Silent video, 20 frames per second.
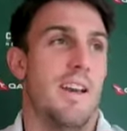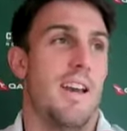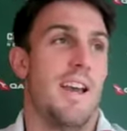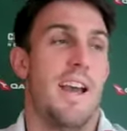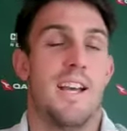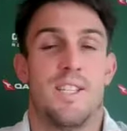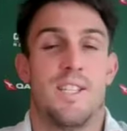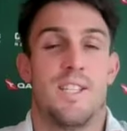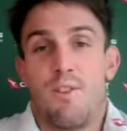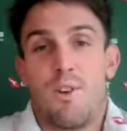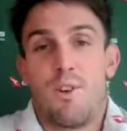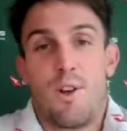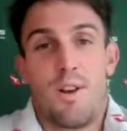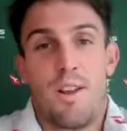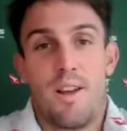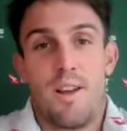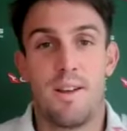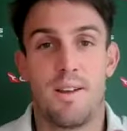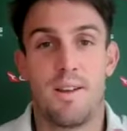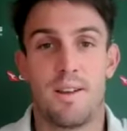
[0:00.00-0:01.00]
as I've
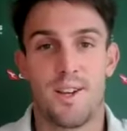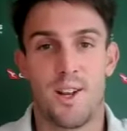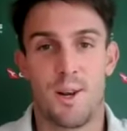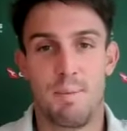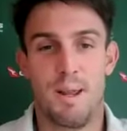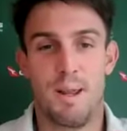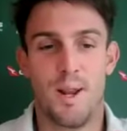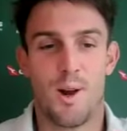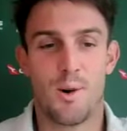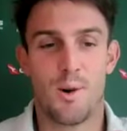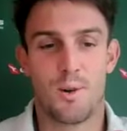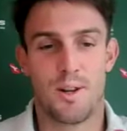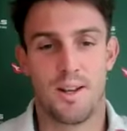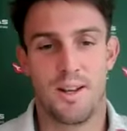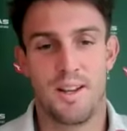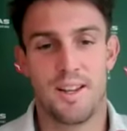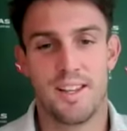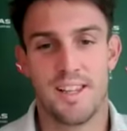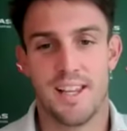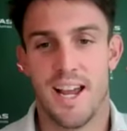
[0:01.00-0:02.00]
got a bit older,
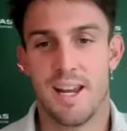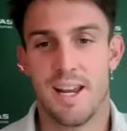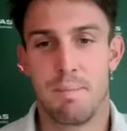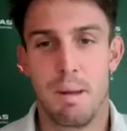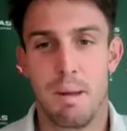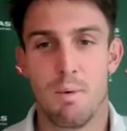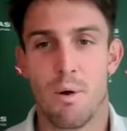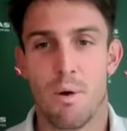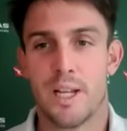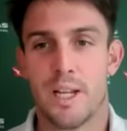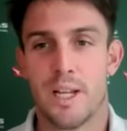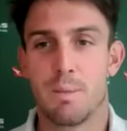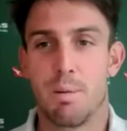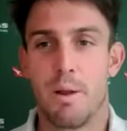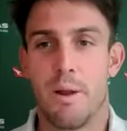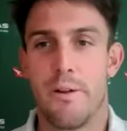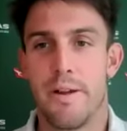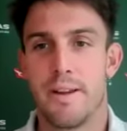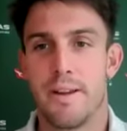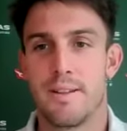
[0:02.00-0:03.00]
gained a bit more
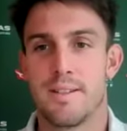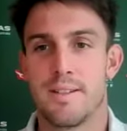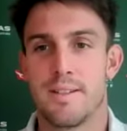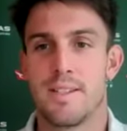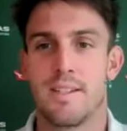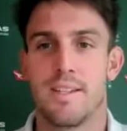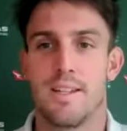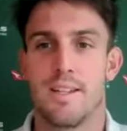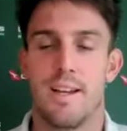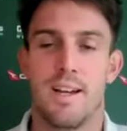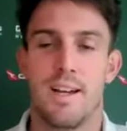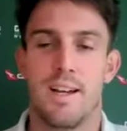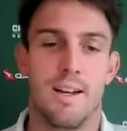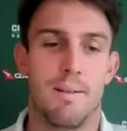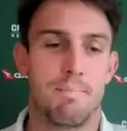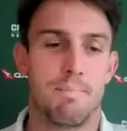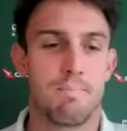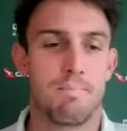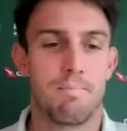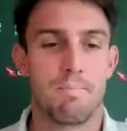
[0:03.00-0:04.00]
experience,
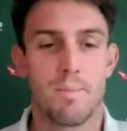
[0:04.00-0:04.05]
started